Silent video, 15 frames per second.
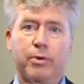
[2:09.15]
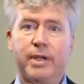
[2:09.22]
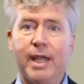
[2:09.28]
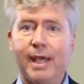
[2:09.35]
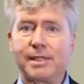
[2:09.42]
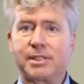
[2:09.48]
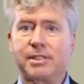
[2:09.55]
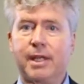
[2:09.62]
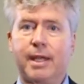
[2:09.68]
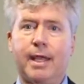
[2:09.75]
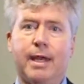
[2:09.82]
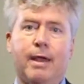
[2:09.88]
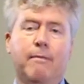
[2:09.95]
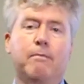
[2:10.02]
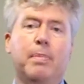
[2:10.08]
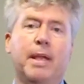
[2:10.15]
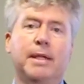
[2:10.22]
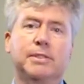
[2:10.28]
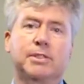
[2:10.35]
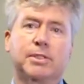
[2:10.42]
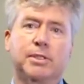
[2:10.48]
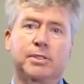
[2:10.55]
yes, they can have
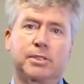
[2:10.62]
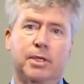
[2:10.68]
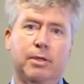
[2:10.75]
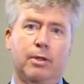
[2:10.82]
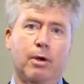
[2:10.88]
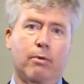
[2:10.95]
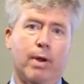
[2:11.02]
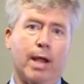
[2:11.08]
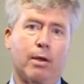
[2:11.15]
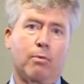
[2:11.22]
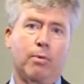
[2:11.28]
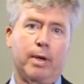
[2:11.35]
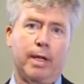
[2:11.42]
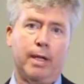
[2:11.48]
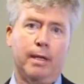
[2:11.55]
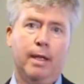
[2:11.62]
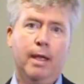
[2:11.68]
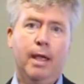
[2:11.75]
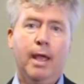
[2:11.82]
basis in their equity.